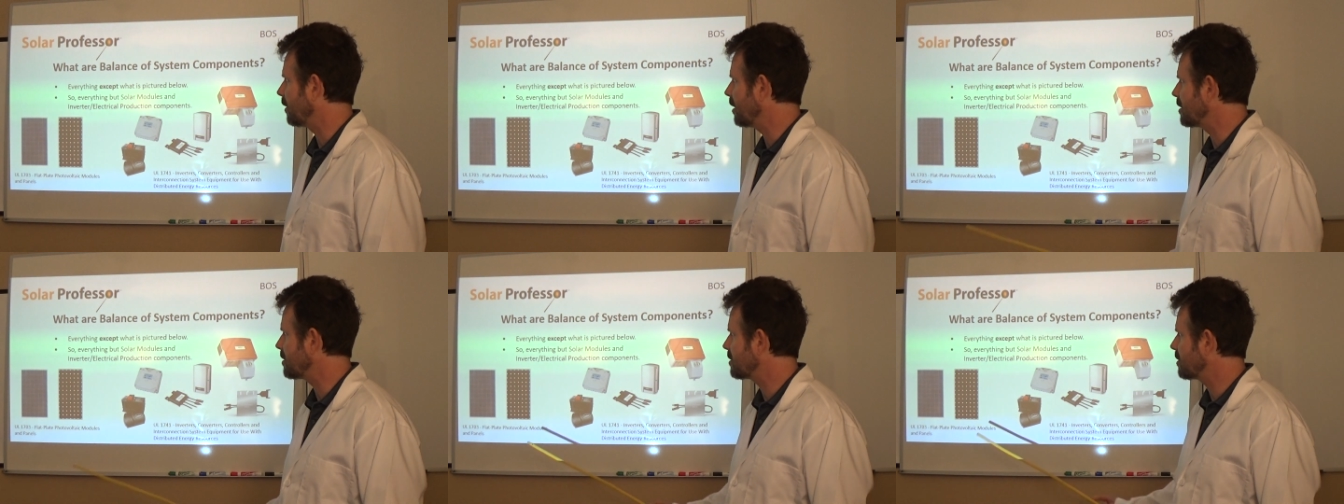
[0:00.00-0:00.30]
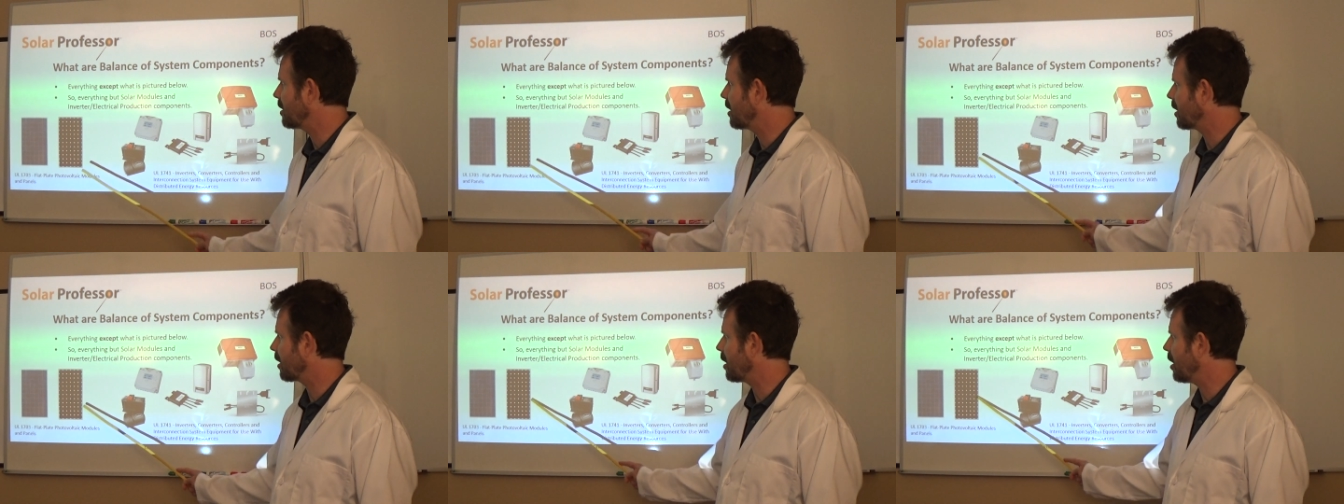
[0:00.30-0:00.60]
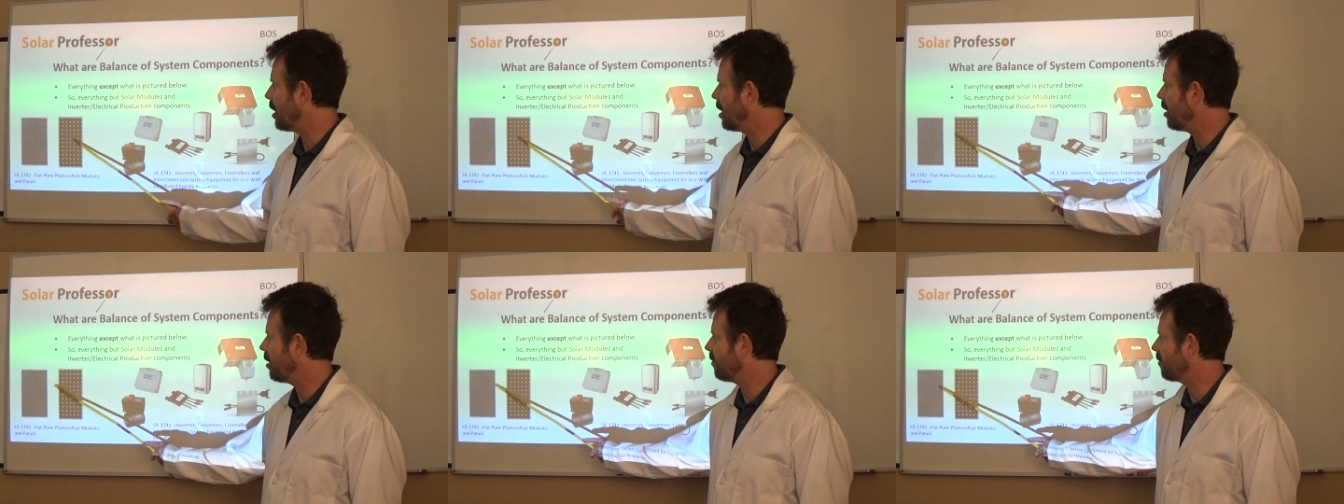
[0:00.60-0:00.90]
listing
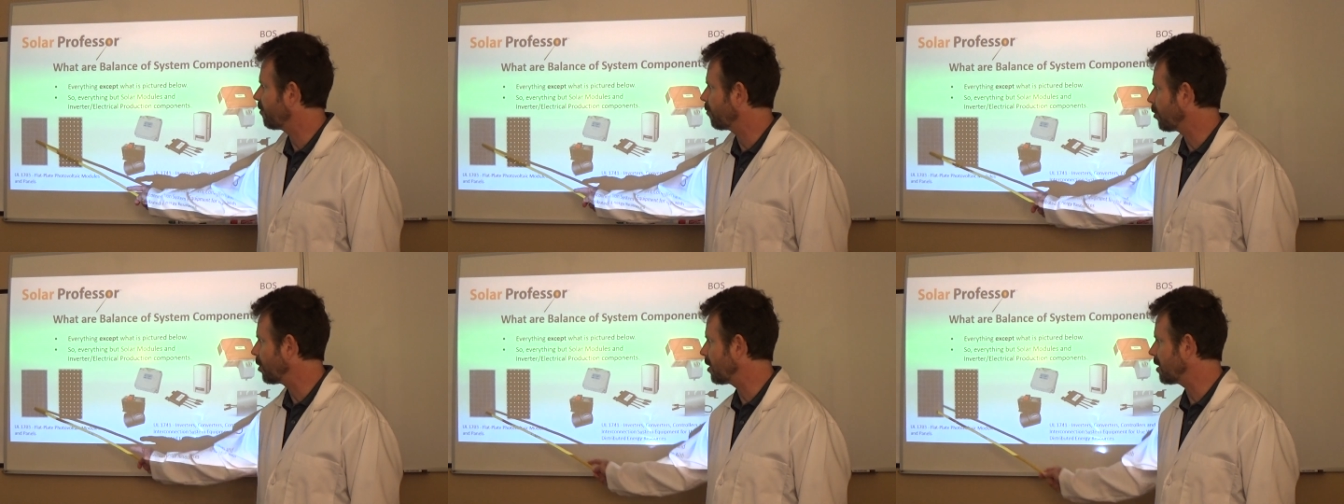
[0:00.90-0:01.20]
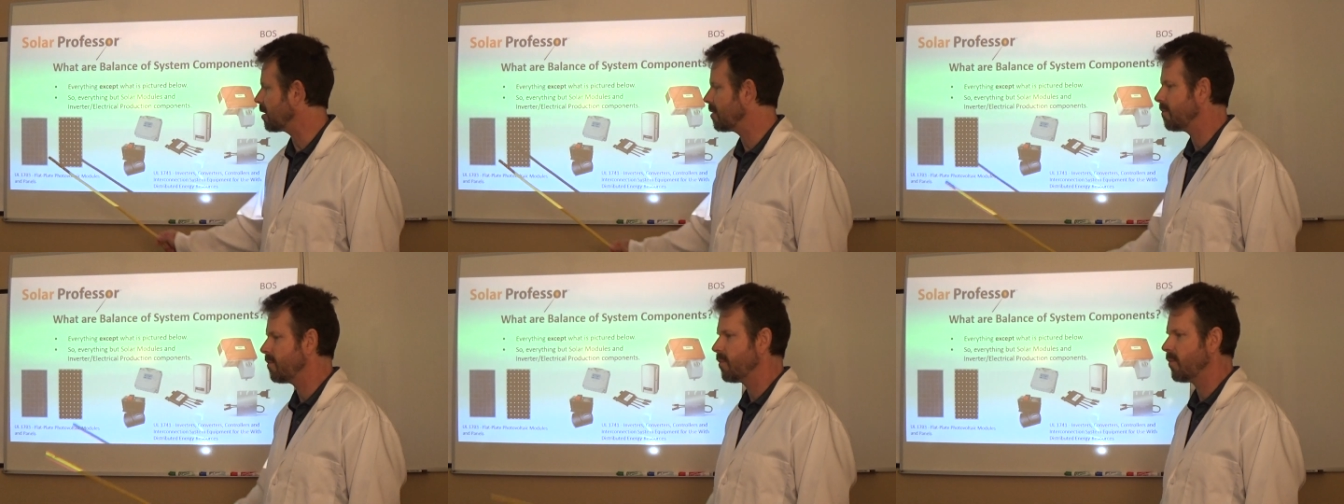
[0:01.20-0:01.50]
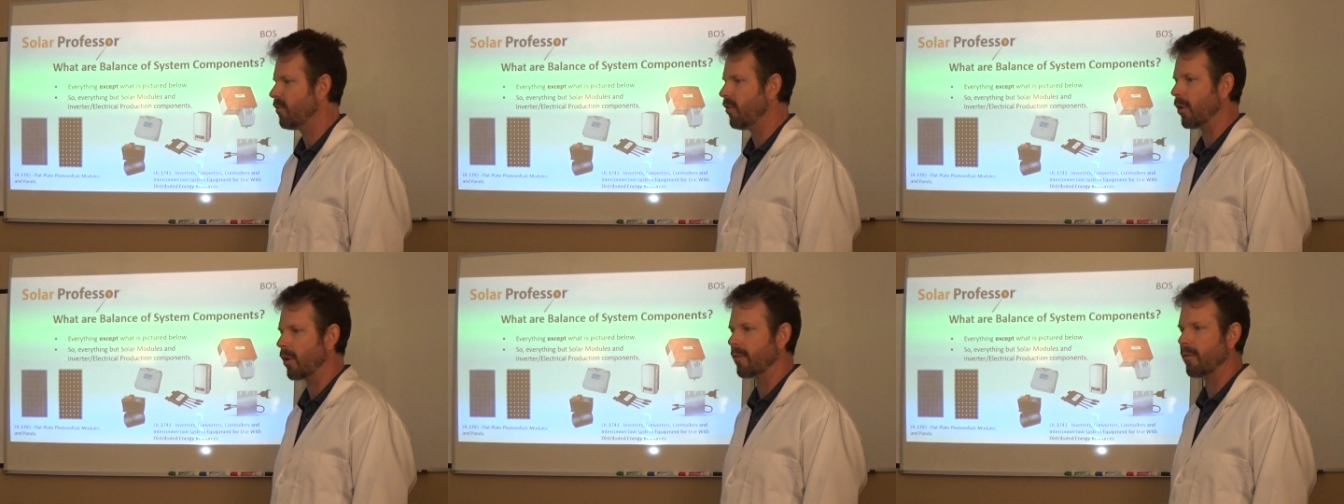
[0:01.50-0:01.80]
of really
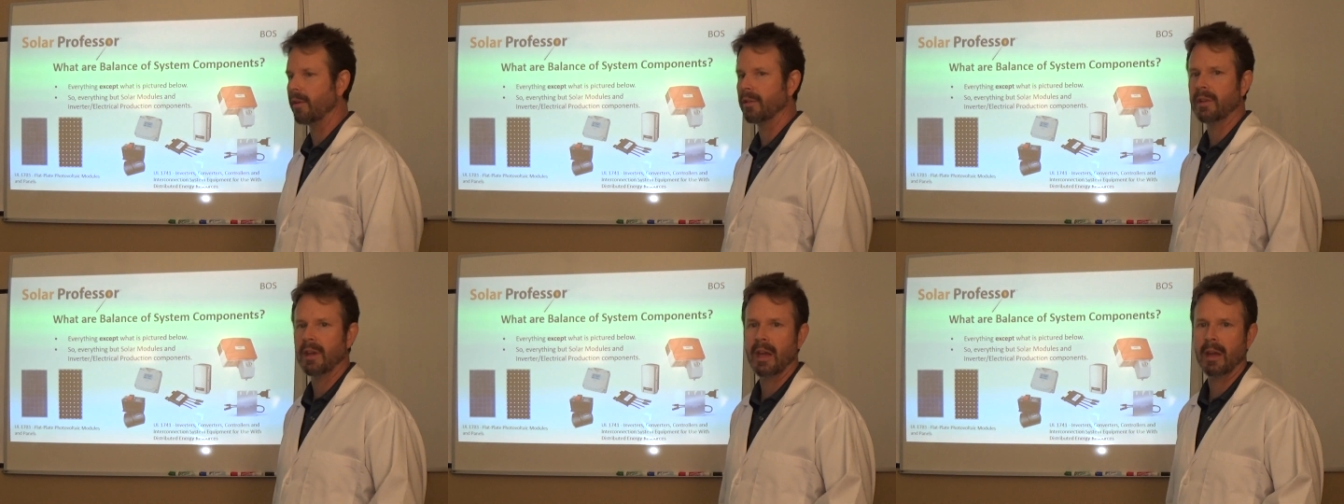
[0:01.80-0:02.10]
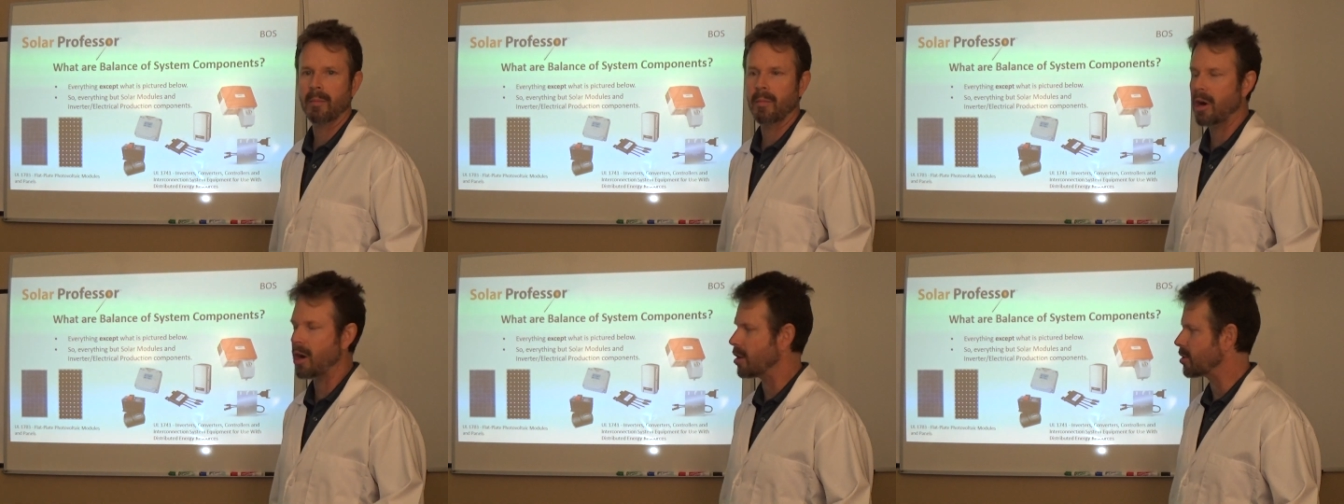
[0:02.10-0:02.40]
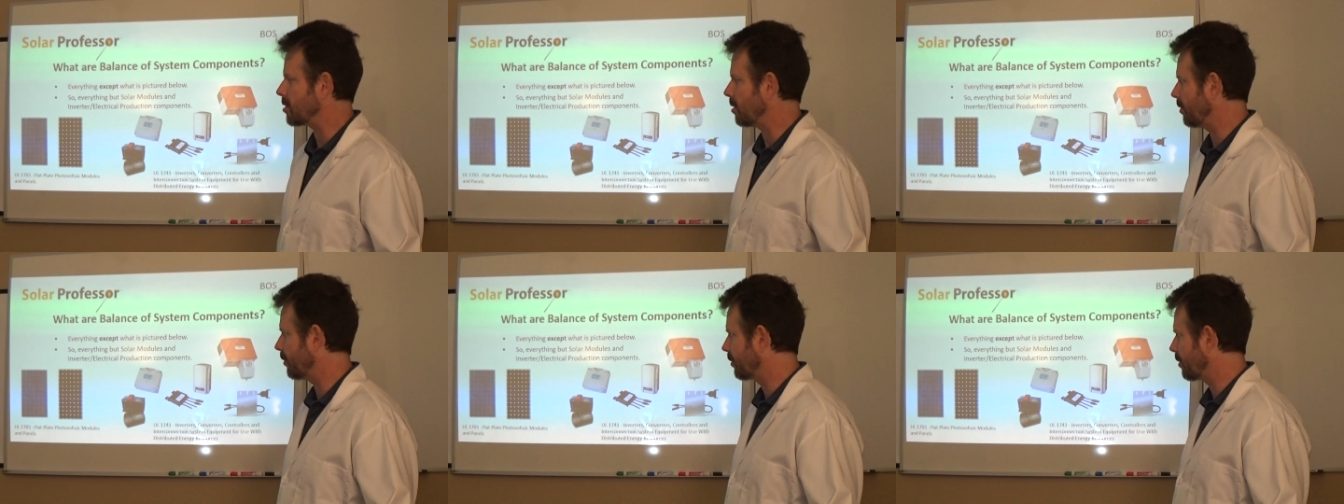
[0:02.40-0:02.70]
photovoltaic
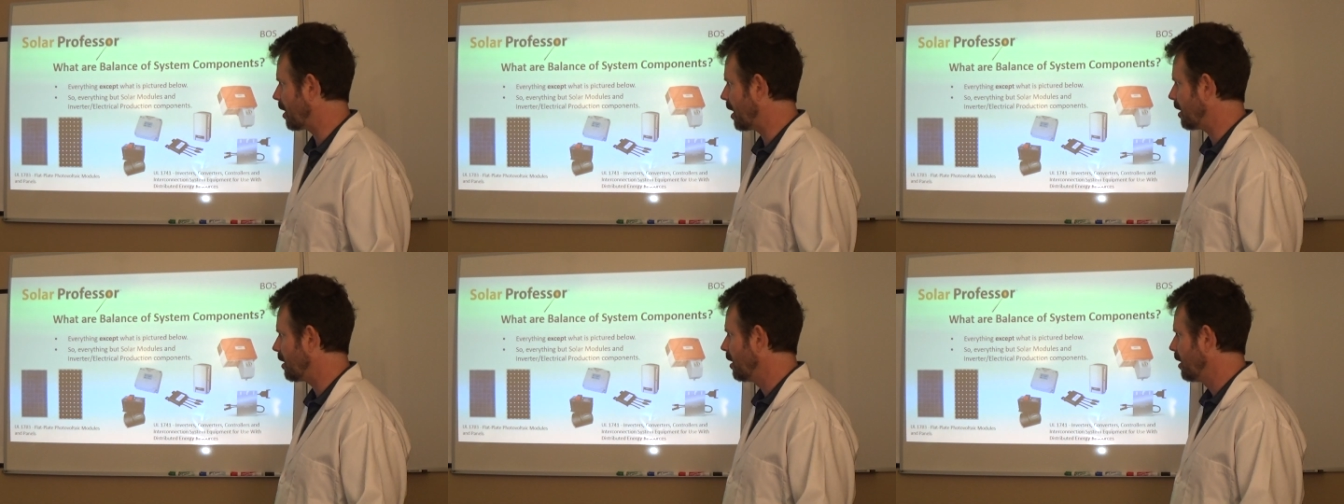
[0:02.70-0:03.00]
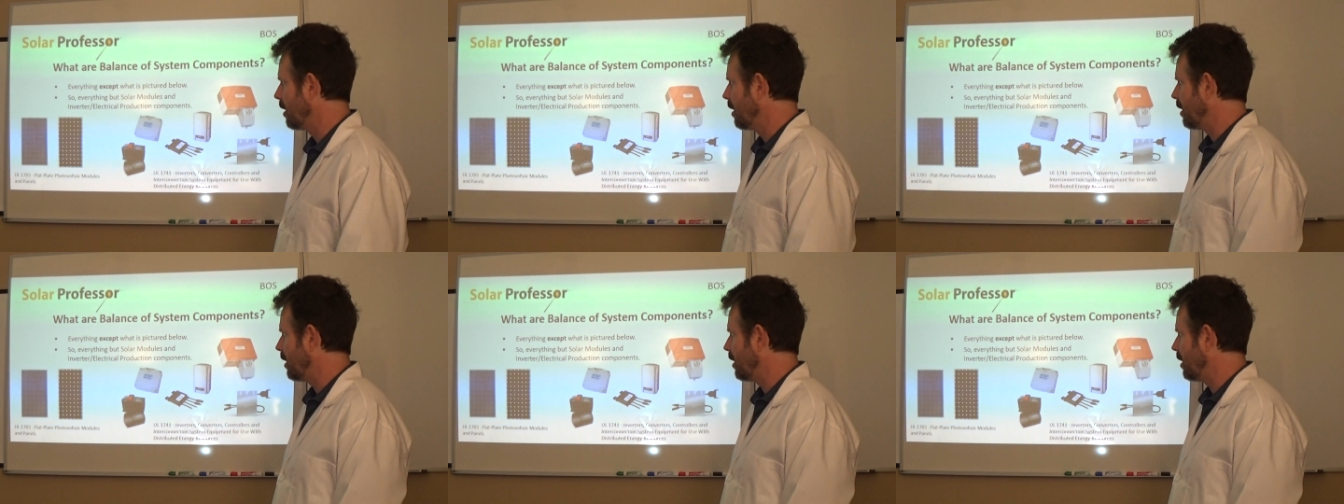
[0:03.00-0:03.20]
modules, right?